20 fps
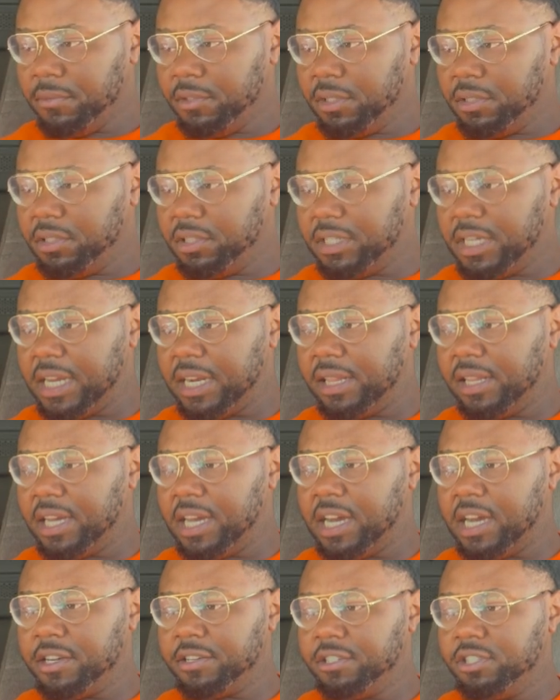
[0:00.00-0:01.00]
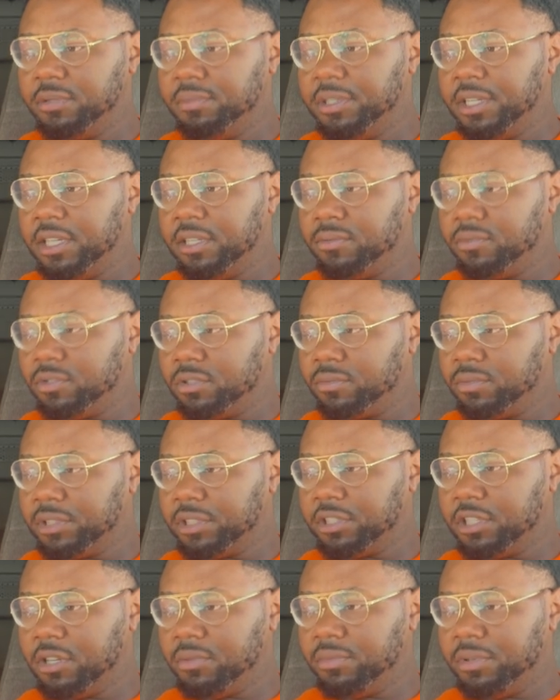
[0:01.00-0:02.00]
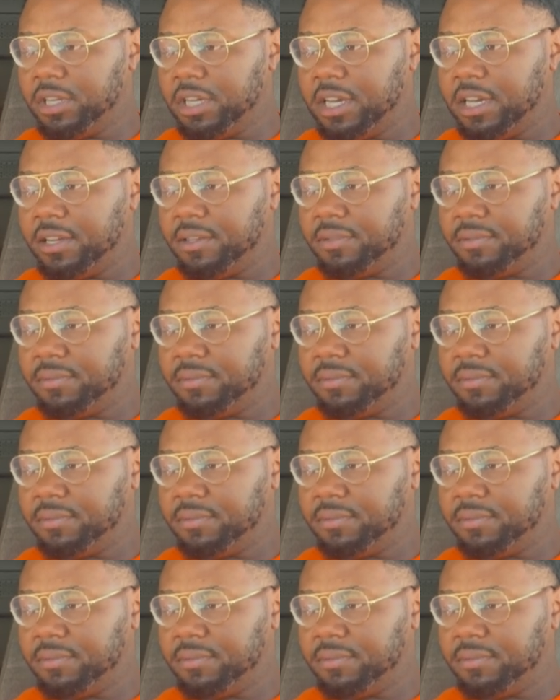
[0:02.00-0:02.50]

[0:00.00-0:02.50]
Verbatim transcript: This got a log update. Wonder what's up with that